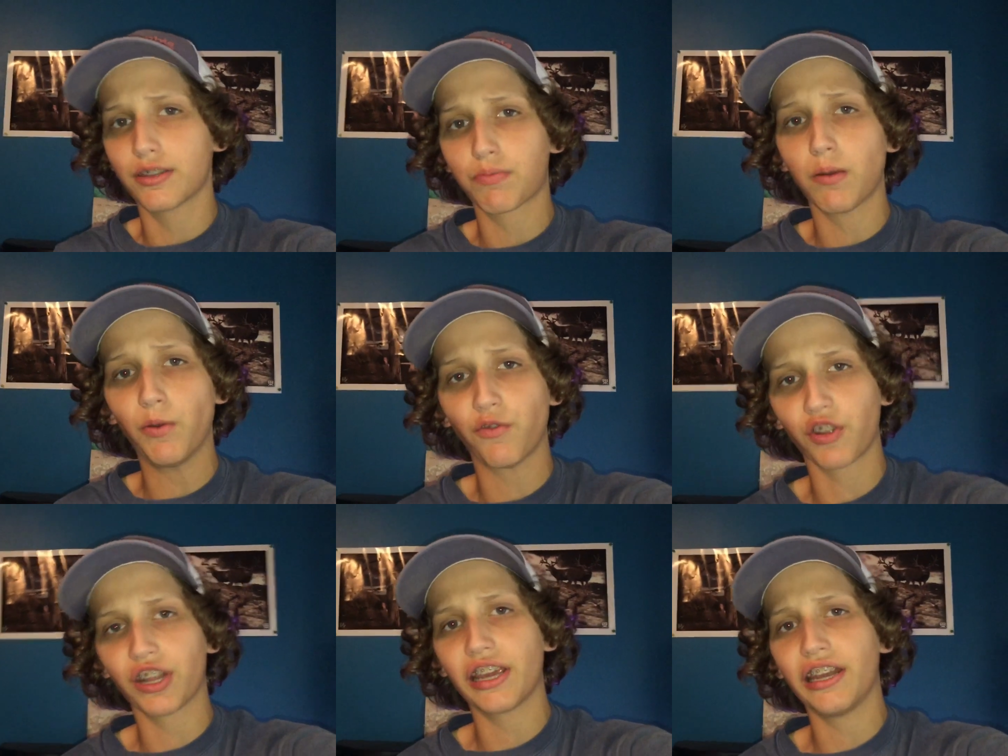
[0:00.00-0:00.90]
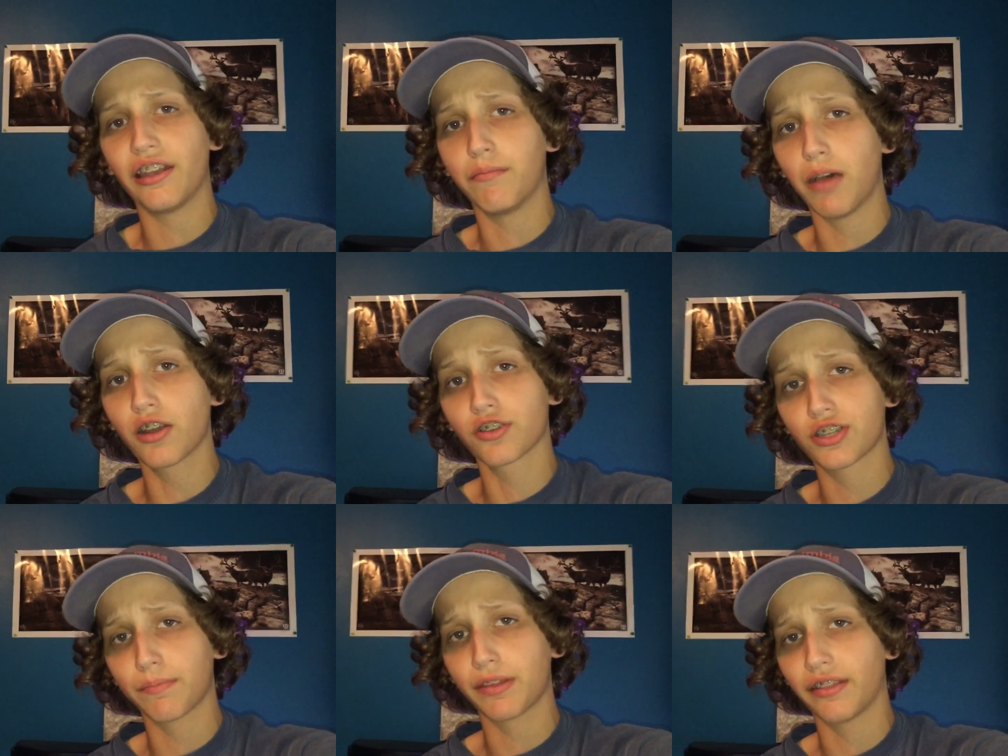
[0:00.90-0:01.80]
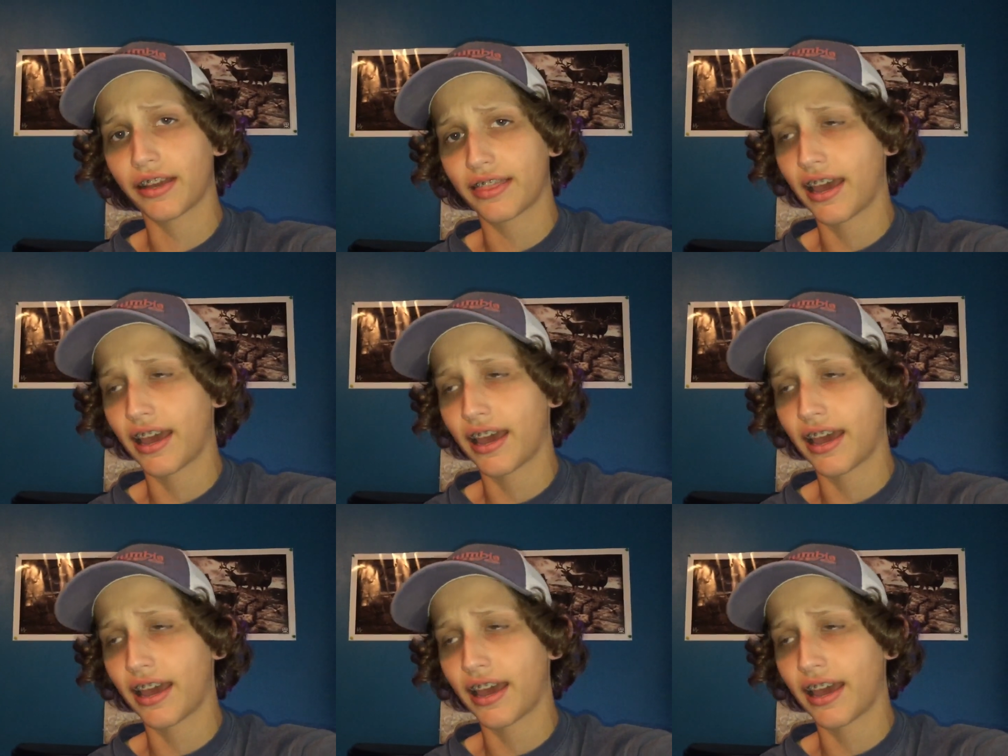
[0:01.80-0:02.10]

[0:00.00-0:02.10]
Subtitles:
is probably for digging into mud or something like